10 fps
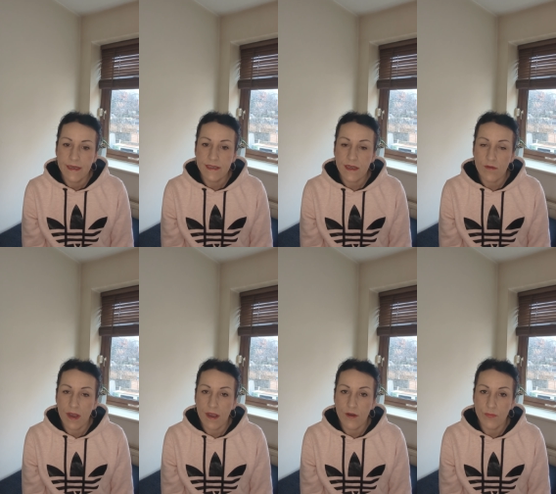so
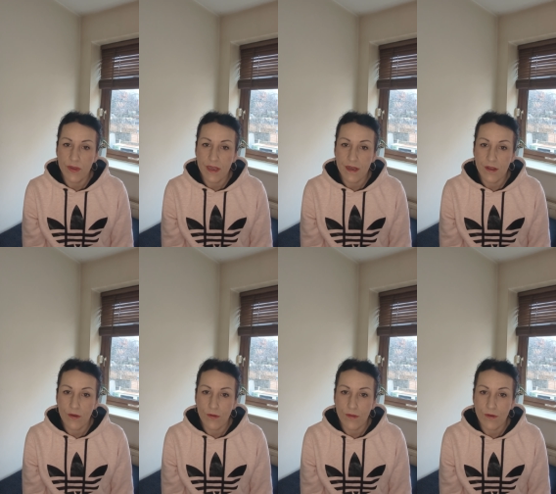I have been
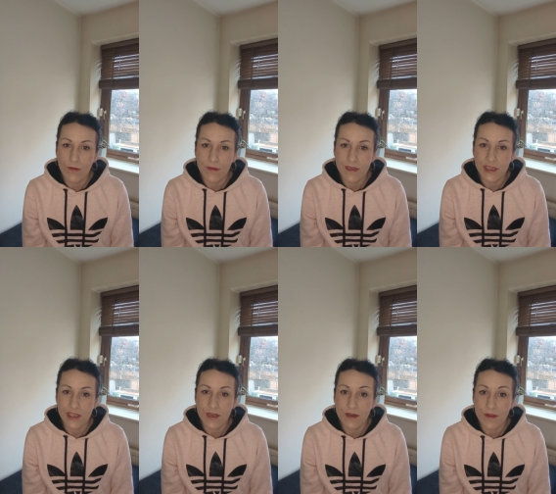on on this
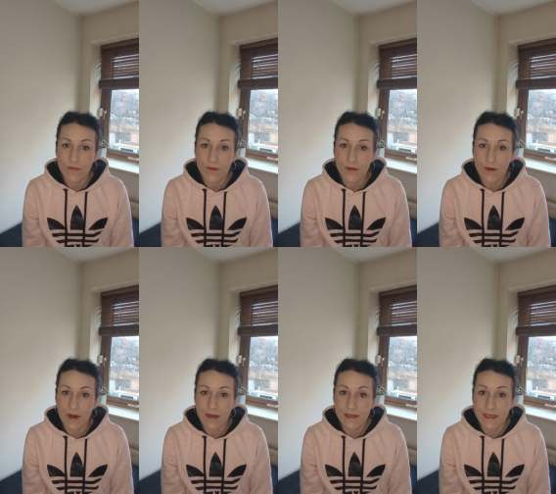journey for
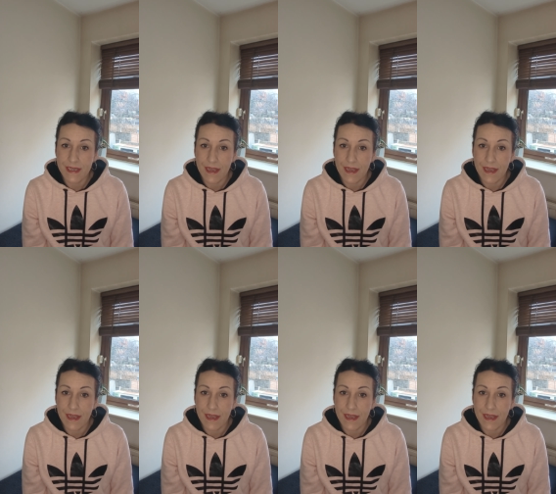last